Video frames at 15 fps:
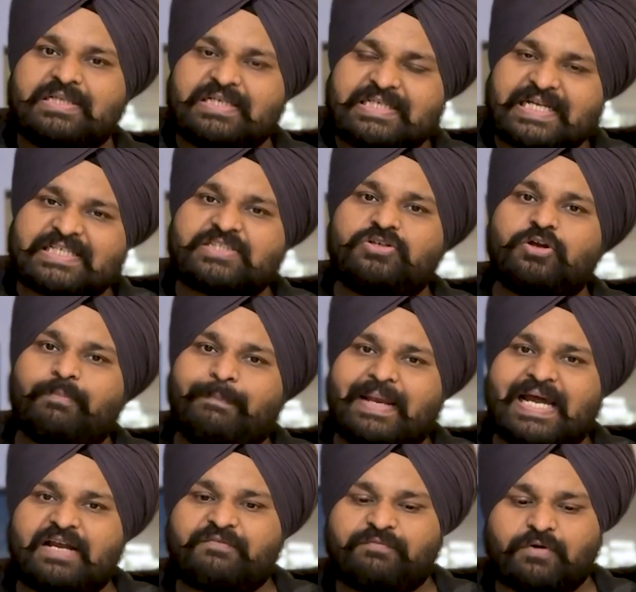They test your
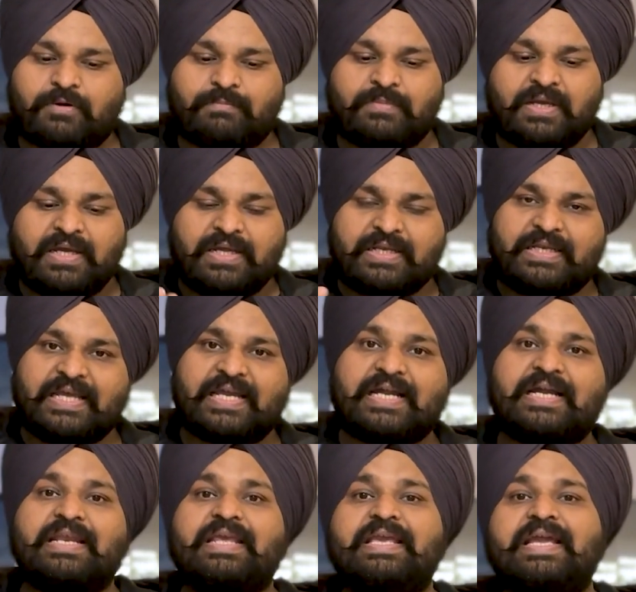platform, they
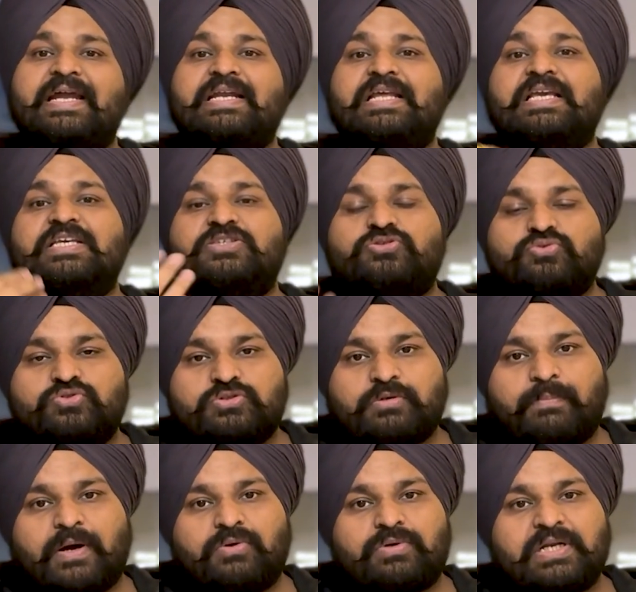create issues
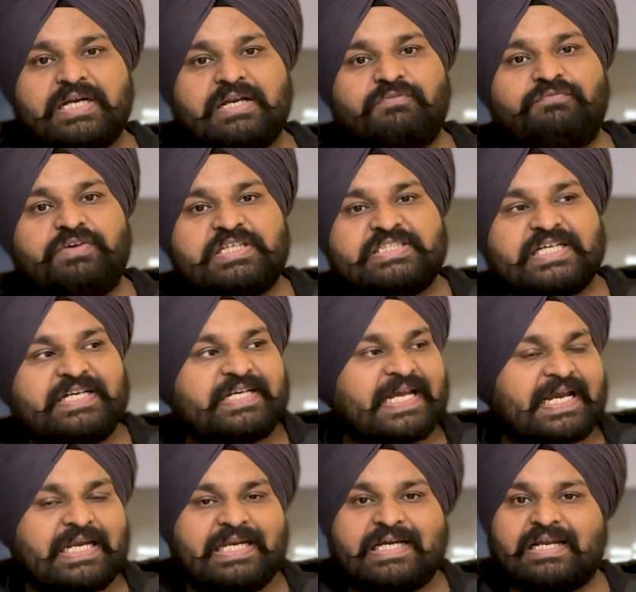about it, which in
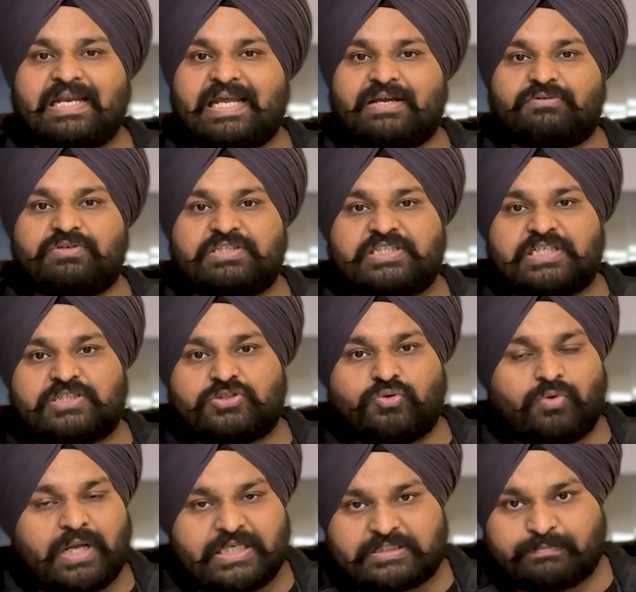technical language are
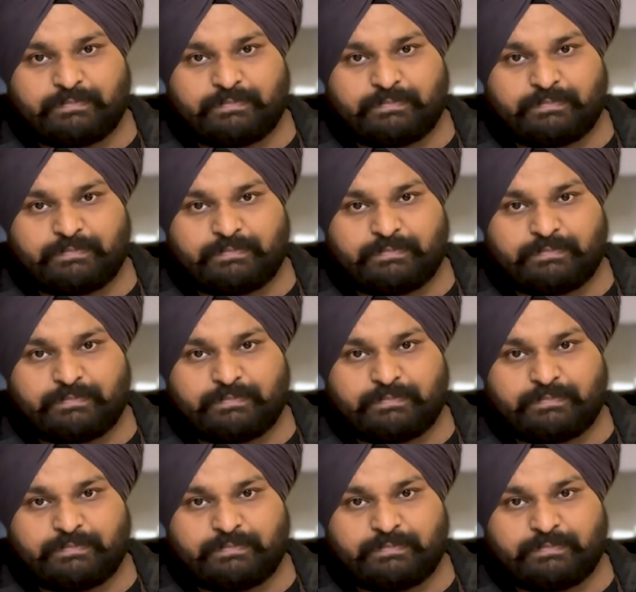known as